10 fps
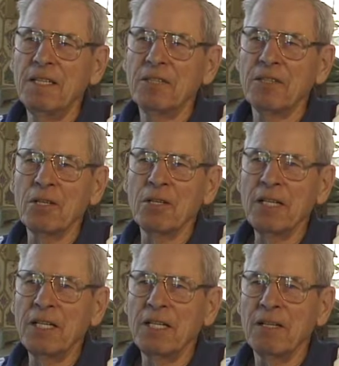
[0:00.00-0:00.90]
So
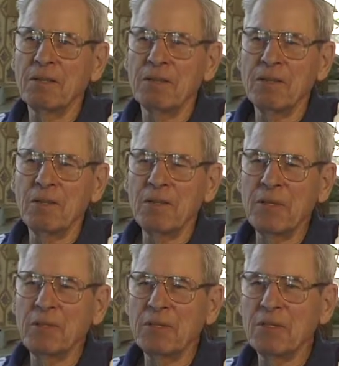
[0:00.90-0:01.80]
anyhow,
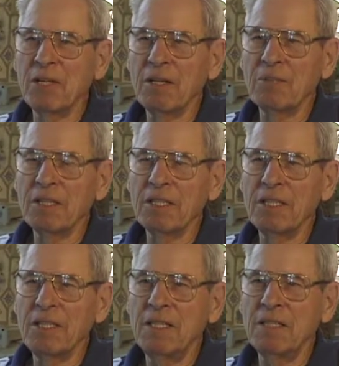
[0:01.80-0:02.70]
we were talking about
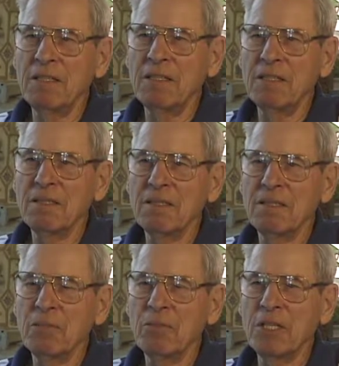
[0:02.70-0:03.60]
the
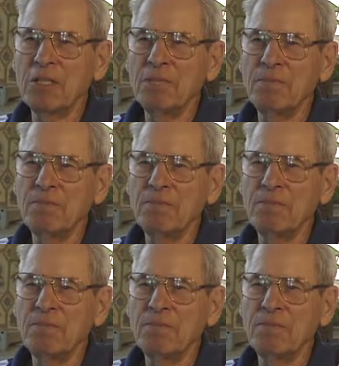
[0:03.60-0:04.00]
depression.